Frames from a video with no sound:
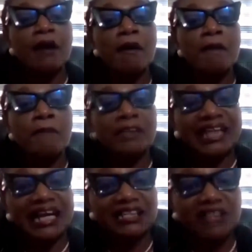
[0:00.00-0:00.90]
But as
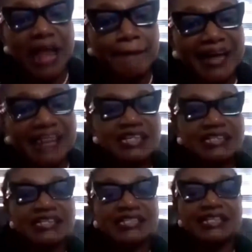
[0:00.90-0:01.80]
law-abiding
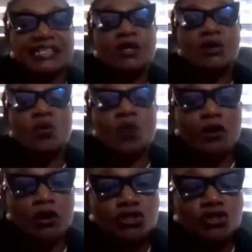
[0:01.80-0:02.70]
citizens, we
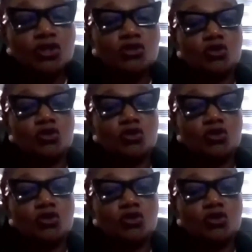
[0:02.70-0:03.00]
continue